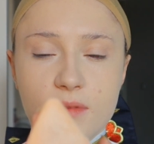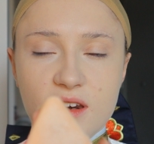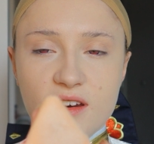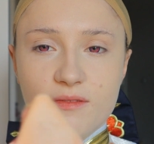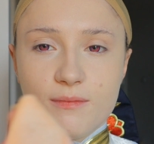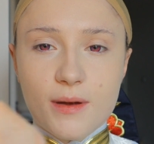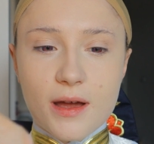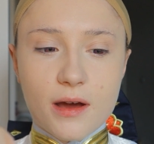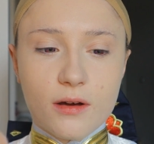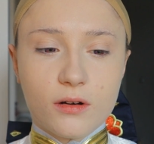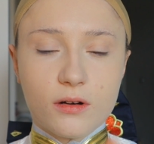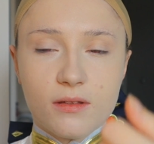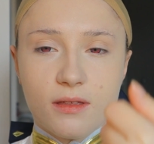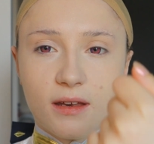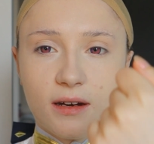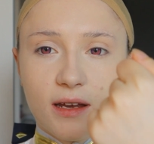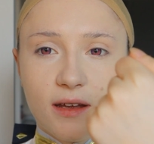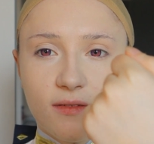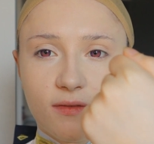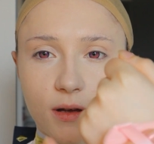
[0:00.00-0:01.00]
bit of powder
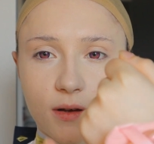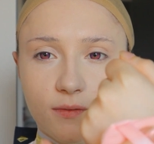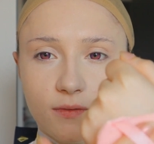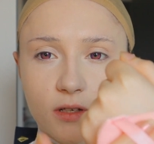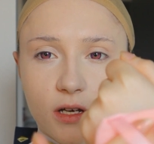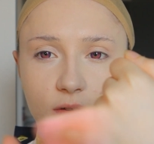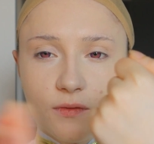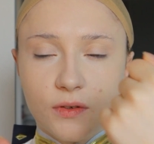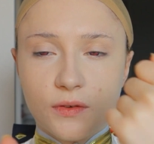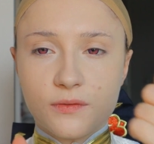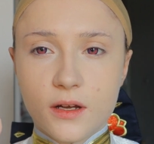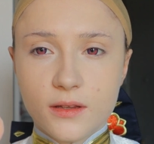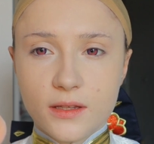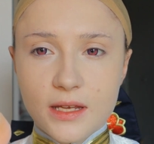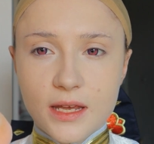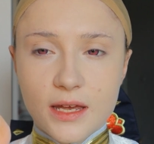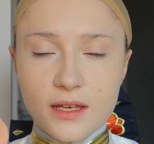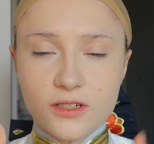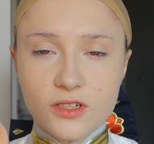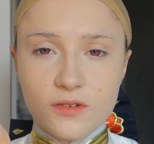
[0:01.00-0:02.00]
that I puffed off on
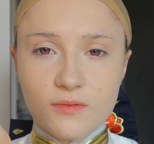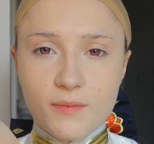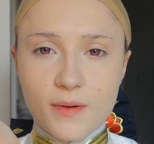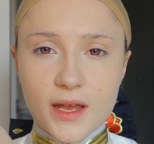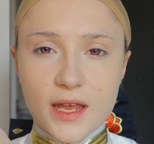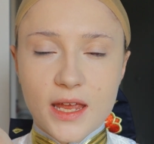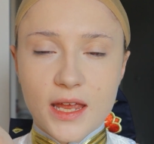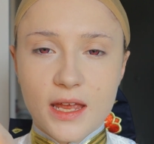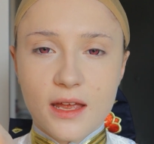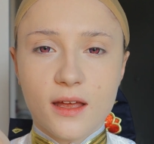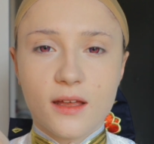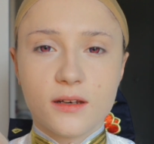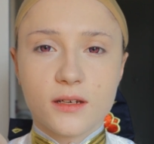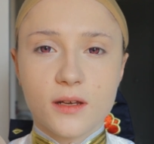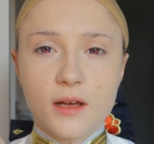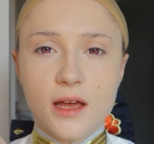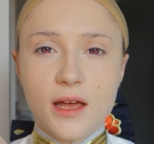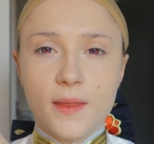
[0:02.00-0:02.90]
the edge of my hand.